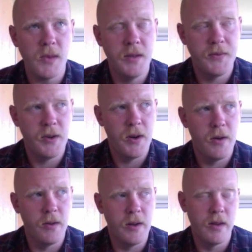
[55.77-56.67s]
It was very
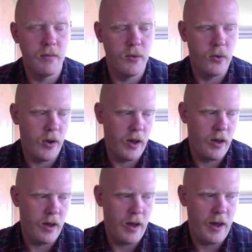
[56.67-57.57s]
early in the morning,
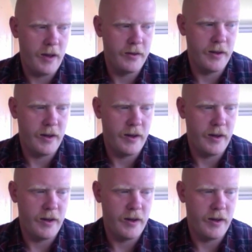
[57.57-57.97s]
and